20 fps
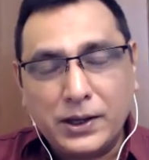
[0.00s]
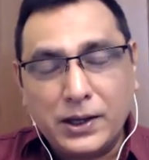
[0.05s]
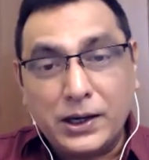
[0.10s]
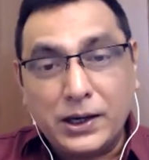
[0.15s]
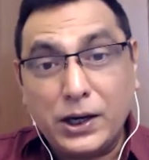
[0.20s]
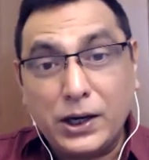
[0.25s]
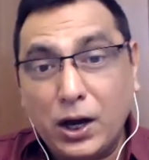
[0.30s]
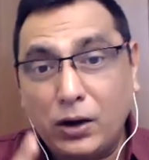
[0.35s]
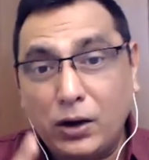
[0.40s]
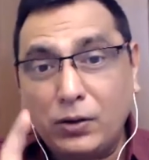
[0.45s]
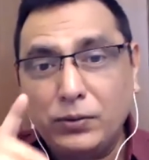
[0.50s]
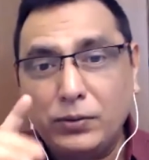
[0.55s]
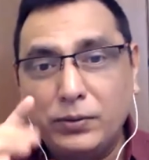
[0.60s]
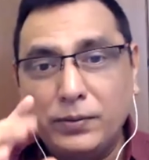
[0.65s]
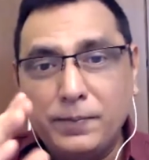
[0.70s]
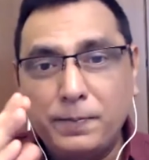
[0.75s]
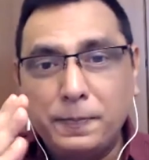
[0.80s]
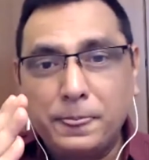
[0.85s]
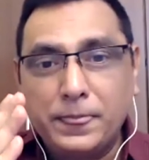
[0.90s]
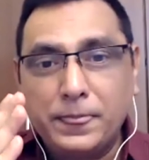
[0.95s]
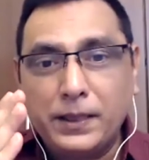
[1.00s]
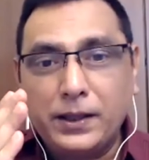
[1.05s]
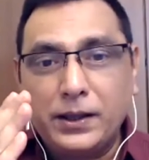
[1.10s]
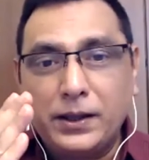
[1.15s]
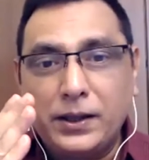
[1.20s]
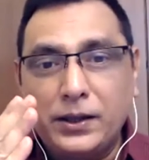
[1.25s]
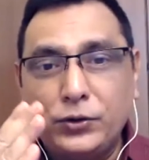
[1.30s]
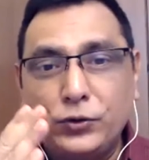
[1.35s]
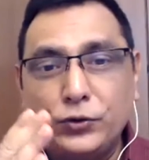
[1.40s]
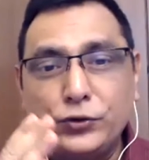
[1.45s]
Now,
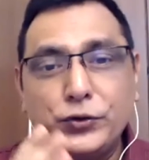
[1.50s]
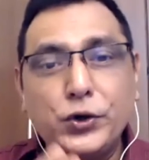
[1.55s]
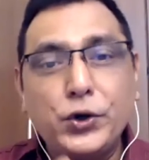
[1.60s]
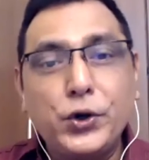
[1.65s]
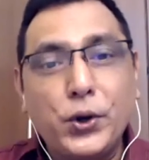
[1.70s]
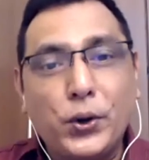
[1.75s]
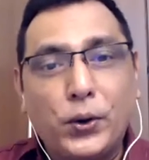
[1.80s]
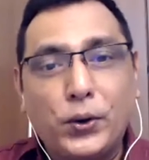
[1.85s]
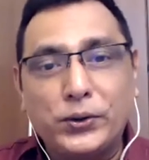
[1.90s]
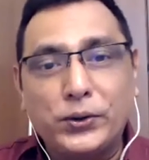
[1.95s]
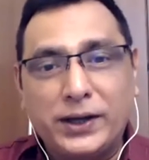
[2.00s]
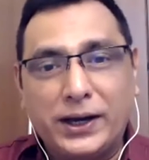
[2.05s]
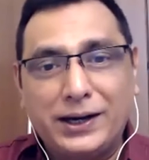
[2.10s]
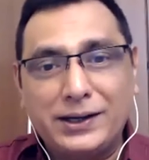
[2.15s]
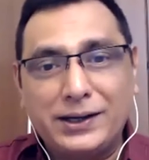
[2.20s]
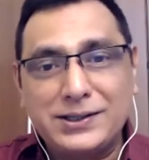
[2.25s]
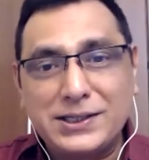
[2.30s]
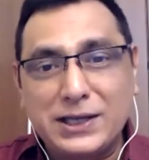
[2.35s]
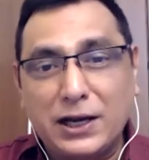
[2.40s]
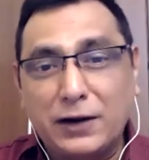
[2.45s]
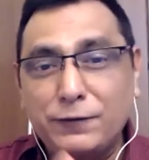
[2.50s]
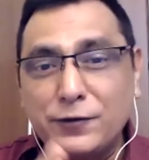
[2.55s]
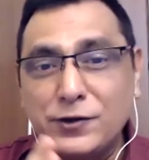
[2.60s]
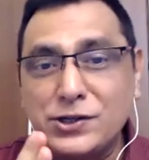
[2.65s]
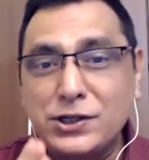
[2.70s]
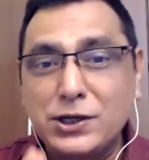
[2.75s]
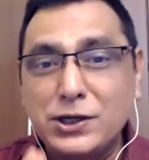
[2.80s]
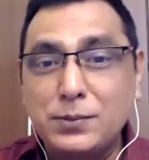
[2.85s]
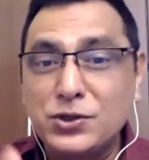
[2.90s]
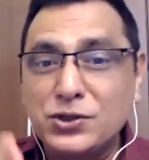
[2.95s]
you should know that
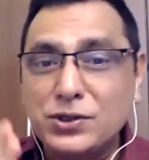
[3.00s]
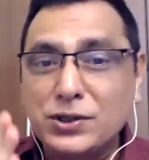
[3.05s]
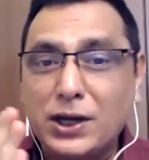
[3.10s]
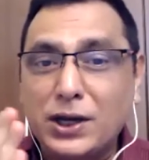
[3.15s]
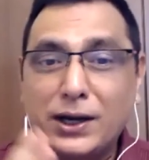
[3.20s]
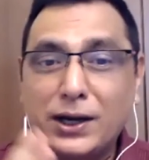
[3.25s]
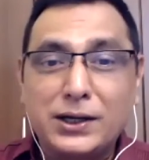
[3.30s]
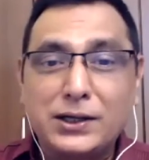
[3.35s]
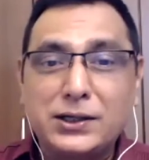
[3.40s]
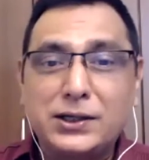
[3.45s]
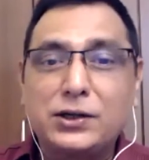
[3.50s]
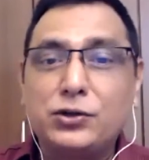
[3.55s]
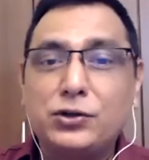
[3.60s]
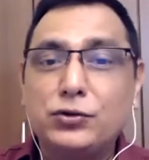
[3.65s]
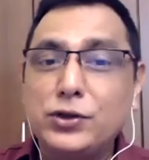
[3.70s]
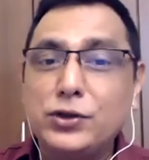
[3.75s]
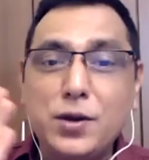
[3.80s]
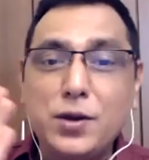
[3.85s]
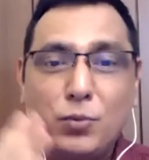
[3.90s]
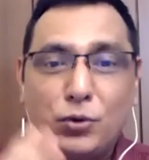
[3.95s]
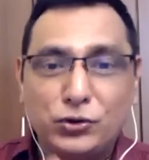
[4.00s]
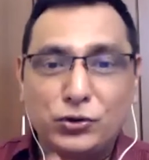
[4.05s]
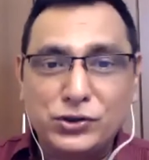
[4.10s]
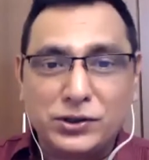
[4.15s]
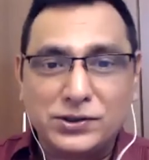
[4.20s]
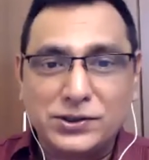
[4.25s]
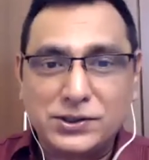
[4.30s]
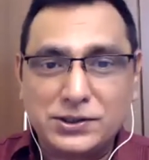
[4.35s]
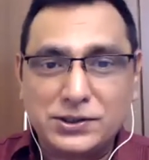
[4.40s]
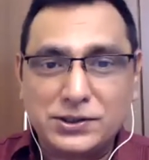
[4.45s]
self-esteem is connected to the
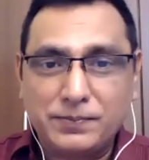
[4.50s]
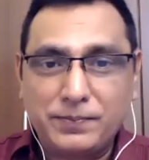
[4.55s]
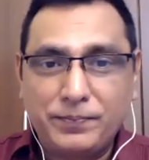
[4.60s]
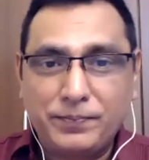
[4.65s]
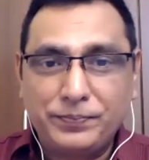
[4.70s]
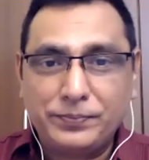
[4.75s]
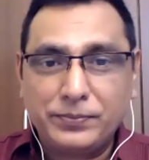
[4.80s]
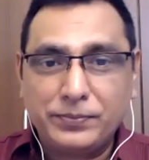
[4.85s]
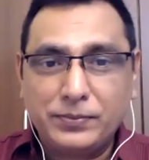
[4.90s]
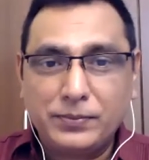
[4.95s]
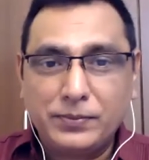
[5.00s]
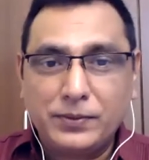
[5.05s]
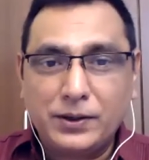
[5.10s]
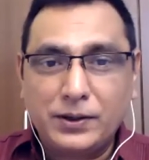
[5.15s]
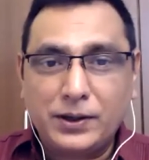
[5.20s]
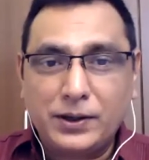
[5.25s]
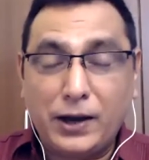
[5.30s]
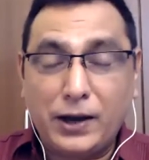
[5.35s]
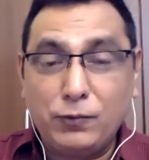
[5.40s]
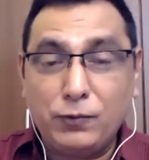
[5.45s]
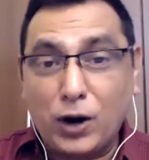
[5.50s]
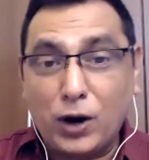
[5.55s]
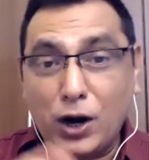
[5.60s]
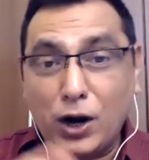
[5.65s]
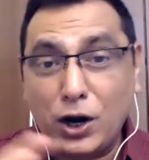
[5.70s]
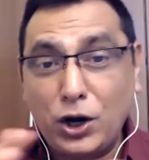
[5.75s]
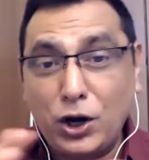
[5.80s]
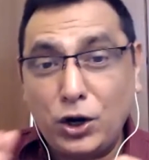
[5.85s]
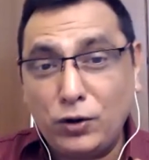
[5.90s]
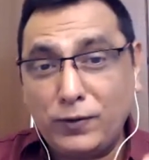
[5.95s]
emotions. And
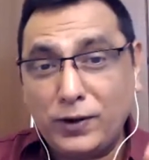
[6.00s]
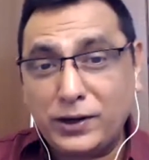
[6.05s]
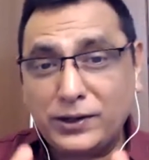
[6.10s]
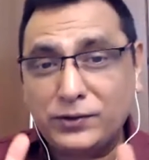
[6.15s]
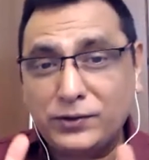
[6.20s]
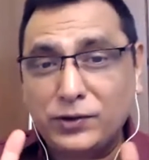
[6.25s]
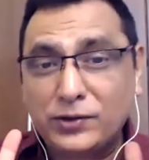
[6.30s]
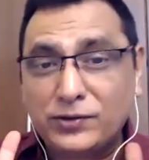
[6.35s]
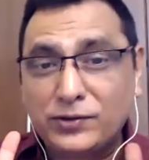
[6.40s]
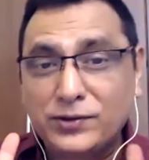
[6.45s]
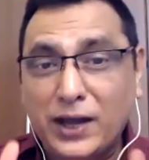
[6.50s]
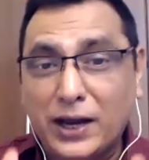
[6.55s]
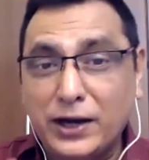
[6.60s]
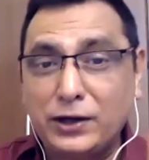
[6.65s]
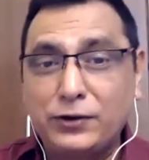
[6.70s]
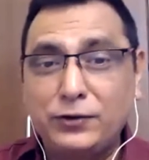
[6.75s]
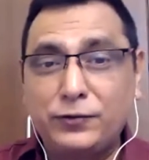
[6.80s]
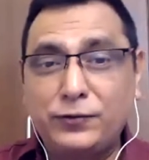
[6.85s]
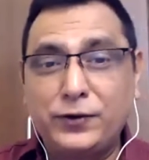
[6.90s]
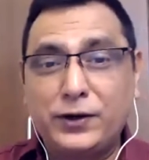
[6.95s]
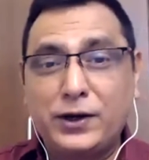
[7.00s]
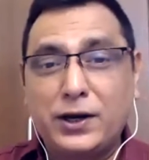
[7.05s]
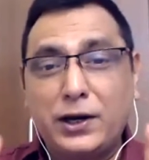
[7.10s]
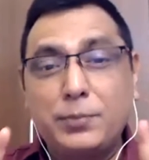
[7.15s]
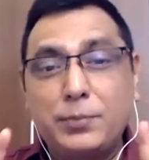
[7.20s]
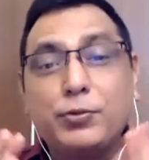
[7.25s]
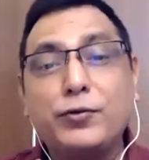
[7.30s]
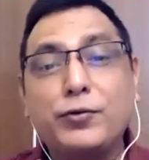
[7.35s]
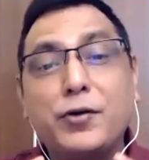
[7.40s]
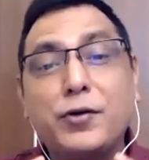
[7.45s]
world over, this is a scientifically
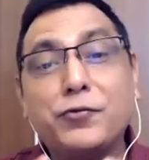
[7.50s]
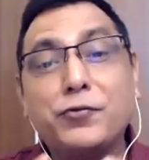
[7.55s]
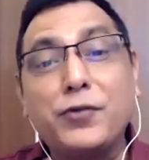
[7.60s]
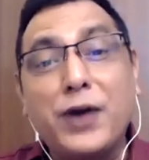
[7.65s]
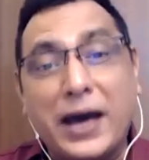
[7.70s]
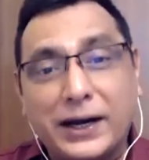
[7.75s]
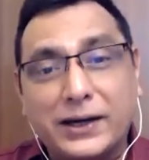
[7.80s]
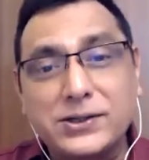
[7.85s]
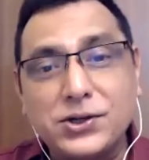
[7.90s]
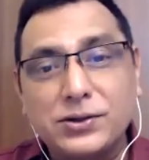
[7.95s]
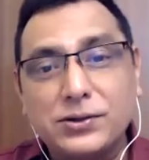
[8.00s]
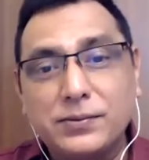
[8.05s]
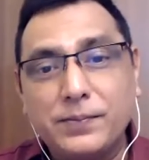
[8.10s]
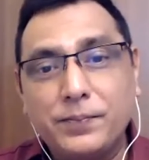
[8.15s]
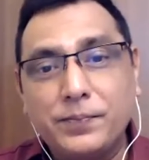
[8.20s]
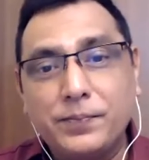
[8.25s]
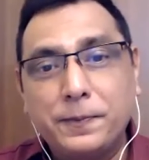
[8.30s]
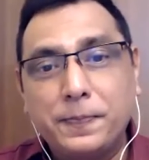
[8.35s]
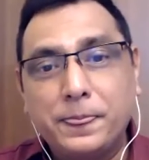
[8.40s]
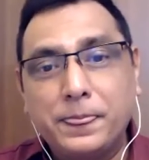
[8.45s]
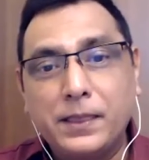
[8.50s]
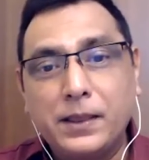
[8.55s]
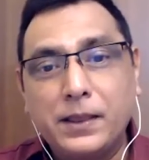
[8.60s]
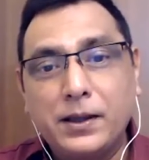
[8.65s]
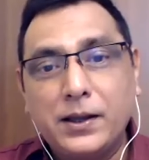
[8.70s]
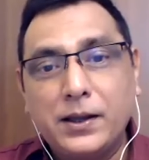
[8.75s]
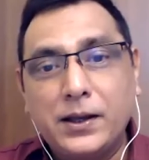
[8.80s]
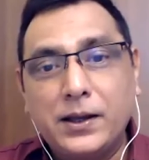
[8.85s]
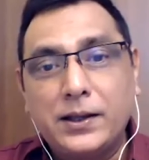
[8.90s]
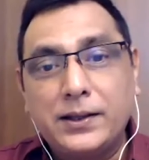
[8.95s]
proven fact
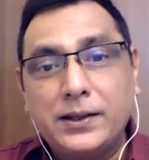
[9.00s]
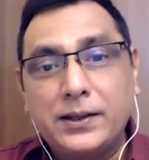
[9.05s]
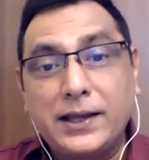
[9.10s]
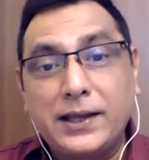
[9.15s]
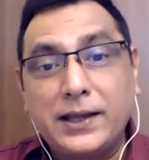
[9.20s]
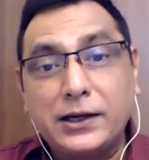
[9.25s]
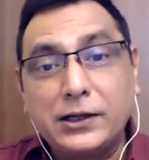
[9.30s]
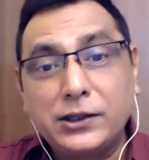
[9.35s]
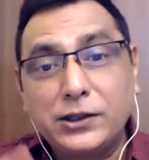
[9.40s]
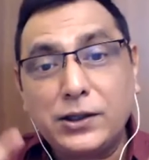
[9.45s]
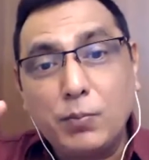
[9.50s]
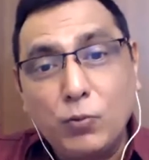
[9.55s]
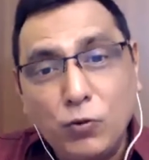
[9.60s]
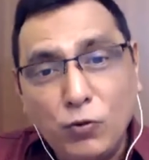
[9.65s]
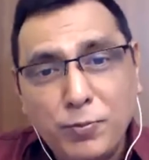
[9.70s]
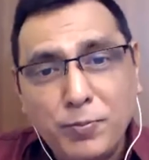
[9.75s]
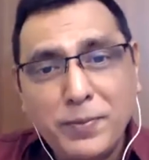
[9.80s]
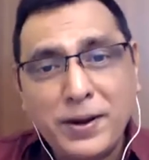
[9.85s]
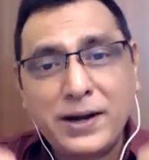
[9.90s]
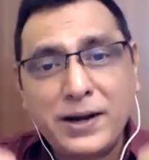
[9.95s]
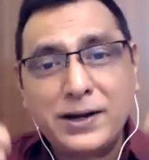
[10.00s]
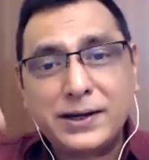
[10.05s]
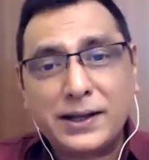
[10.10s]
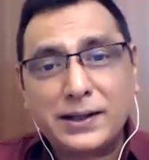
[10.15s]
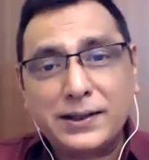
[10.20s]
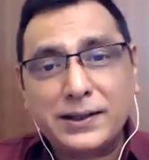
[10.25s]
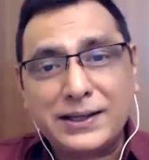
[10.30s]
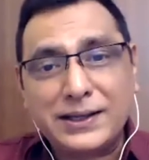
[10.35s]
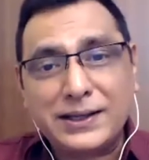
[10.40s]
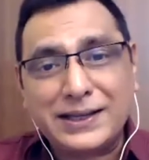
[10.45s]
that the movement
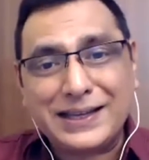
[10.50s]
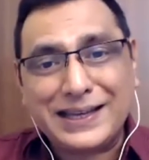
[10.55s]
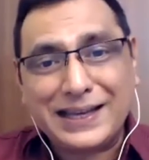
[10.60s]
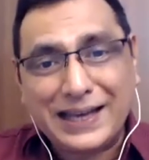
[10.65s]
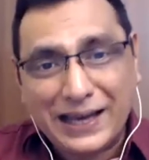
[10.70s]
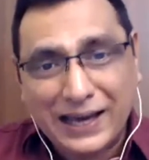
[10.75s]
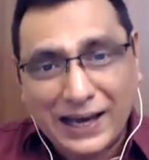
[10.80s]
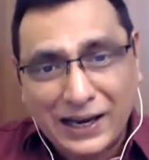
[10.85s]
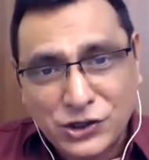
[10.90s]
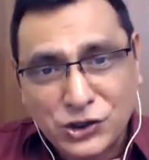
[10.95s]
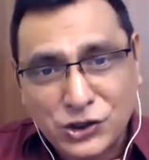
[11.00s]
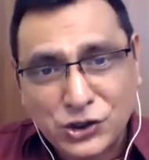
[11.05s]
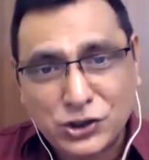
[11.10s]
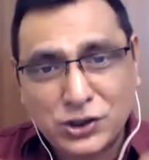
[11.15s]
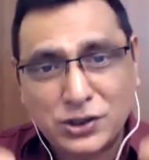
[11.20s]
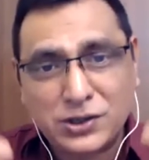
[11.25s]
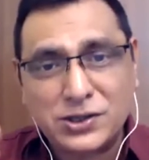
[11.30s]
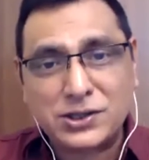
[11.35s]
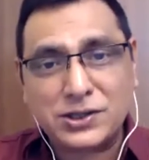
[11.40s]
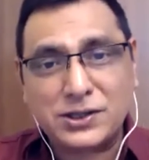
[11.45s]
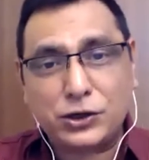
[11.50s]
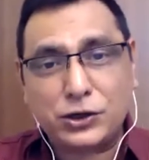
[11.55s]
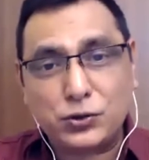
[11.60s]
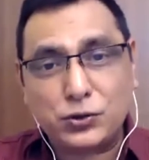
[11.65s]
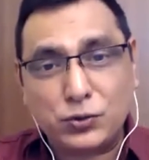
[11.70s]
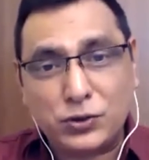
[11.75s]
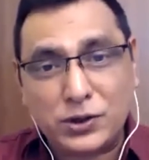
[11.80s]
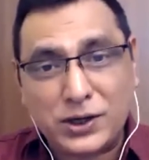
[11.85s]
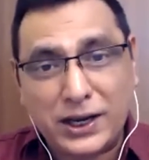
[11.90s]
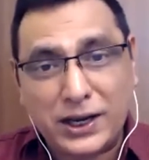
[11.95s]
and the actions that
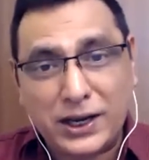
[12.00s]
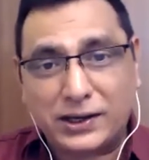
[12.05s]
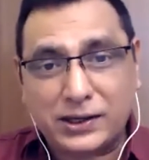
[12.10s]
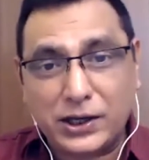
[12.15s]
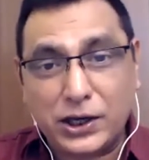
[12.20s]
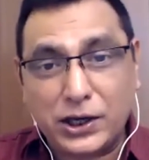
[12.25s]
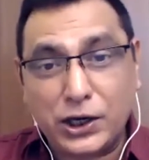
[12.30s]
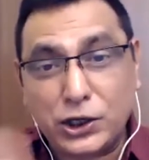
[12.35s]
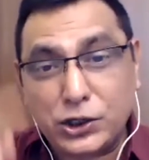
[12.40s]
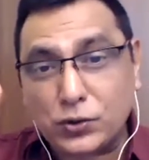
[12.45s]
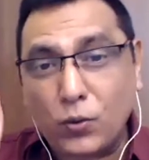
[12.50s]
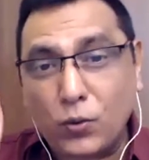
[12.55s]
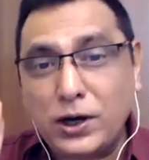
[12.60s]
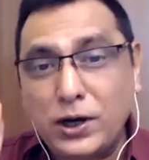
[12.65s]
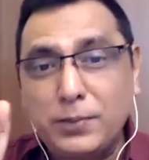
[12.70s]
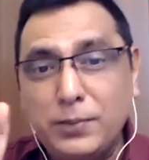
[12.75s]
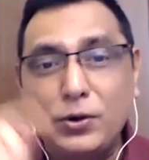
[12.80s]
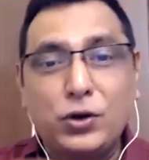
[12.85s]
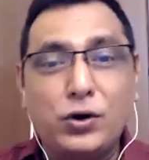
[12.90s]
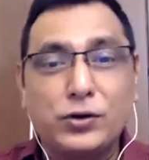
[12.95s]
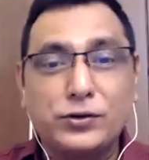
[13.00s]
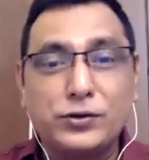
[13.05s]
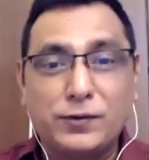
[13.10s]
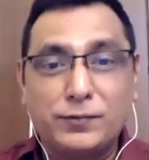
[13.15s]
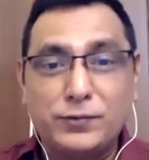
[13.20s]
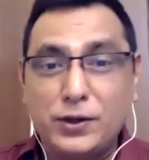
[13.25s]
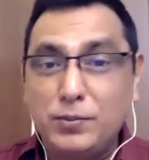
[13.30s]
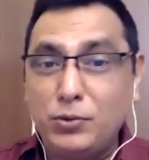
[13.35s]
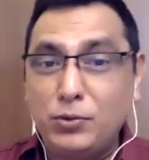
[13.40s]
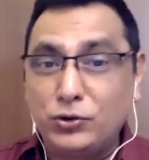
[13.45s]
you take, it's only because of
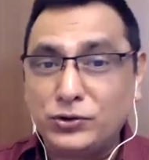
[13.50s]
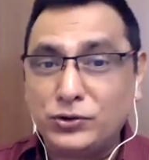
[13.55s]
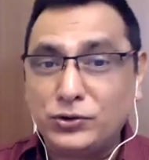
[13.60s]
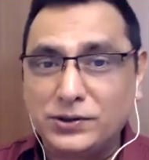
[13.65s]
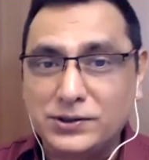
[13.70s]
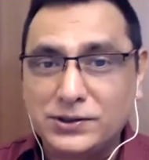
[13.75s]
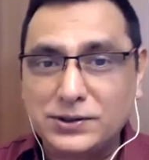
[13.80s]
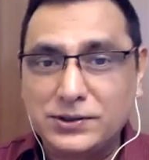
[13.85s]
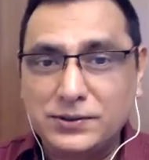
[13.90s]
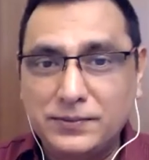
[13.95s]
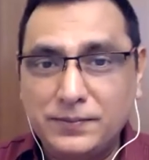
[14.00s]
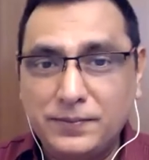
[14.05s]
the emotions.